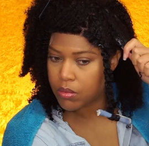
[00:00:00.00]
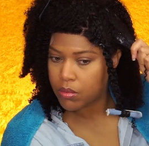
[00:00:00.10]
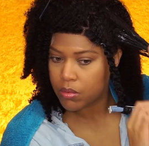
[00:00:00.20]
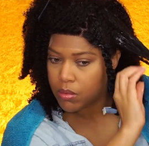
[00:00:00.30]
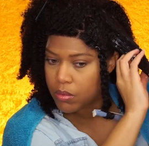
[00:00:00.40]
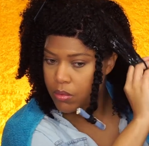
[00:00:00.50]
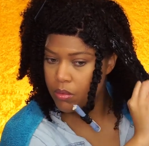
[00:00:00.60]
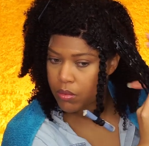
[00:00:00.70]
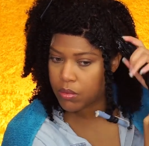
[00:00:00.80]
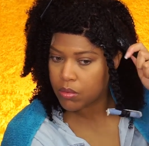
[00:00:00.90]

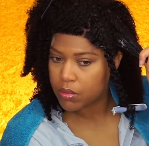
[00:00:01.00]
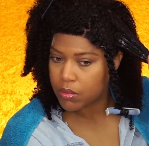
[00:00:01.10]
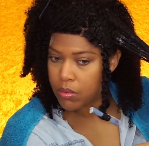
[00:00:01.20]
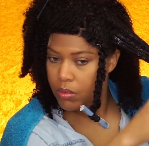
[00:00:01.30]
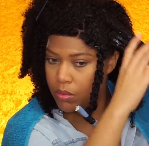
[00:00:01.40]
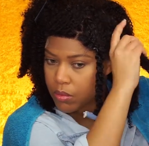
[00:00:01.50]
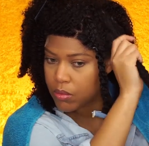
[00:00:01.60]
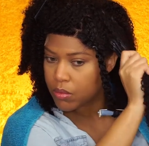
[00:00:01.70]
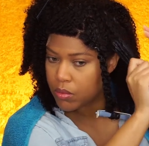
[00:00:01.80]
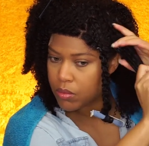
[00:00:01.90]

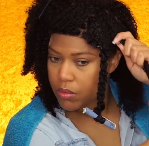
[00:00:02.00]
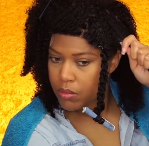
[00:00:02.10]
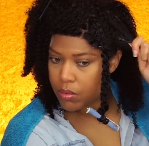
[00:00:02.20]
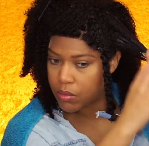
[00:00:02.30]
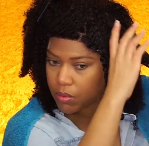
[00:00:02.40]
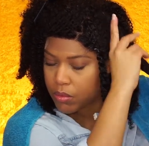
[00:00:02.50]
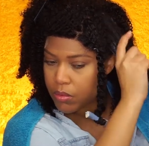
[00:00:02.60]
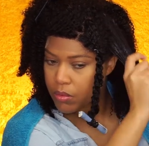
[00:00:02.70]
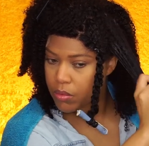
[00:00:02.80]
No one is speaking in this clip.